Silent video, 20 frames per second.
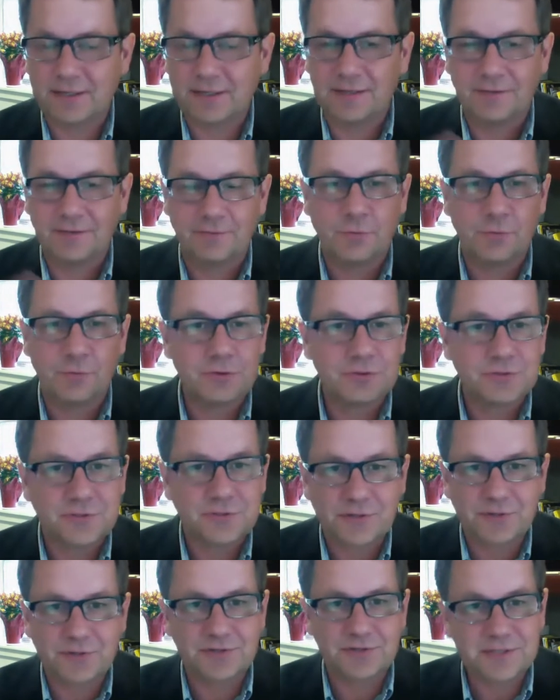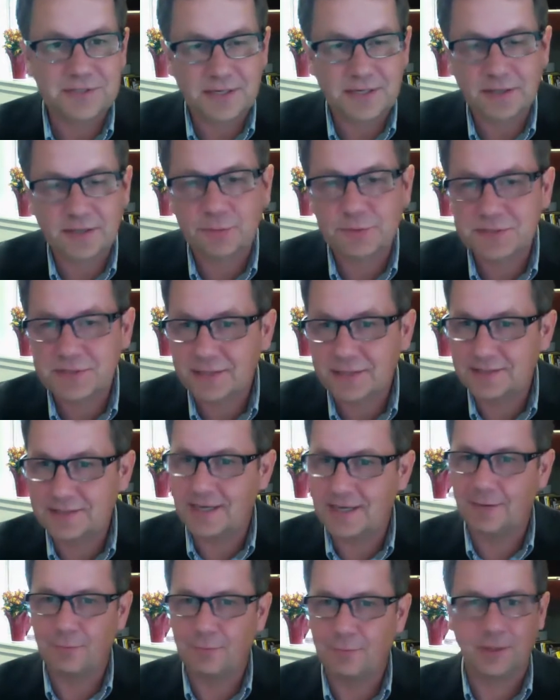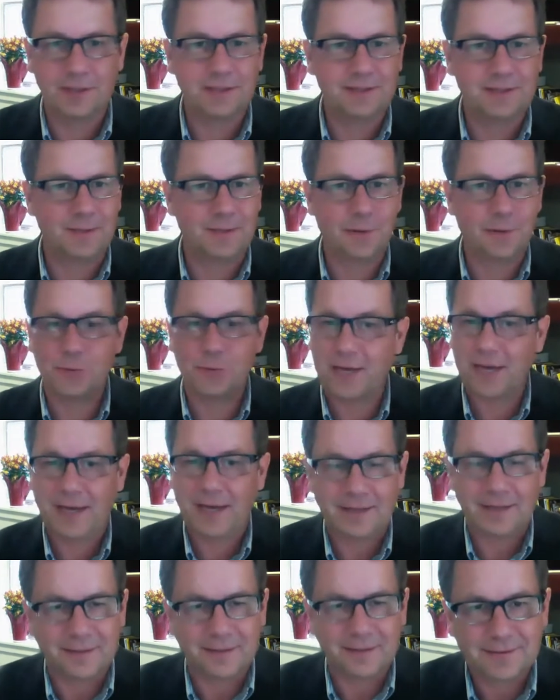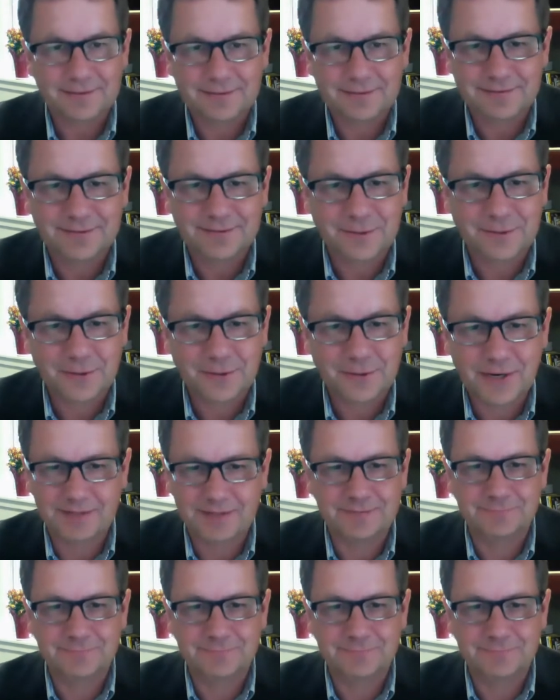And of course, the designer will say, yeah, well, okay, all right.